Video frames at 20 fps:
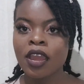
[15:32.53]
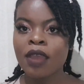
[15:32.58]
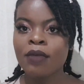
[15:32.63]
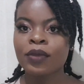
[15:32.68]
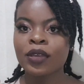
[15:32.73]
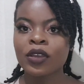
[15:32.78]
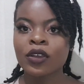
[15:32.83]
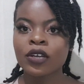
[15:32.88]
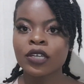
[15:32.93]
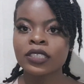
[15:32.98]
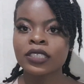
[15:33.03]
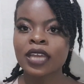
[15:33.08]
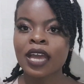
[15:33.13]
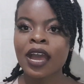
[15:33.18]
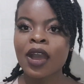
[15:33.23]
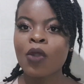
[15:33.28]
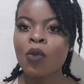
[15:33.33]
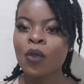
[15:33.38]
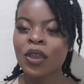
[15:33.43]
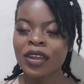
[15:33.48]
because
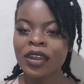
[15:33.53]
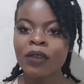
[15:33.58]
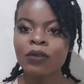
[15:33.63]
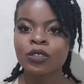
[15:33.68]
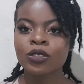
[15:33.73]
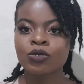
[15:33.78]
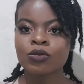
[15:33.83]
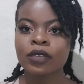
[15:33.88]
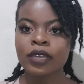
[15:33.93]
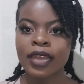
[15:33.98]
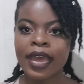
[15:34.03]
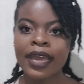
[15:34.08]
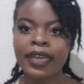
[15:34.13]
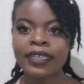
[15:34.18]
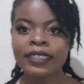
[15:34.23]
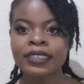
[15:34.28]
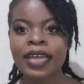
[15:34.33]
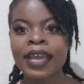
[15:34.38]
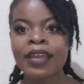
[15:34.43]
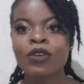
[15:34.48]
when I was
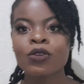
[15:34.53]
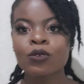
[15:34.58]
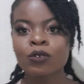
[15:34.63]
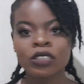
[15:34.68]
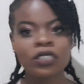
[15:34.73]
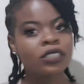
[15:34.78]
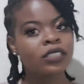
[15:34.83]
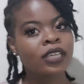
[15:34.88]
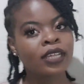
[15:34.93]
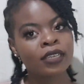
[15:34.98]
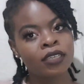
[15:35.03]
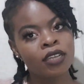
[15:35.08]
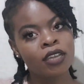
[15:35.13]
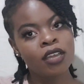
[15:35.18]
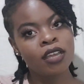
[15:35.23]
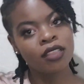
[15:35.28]
relaxed I noticed that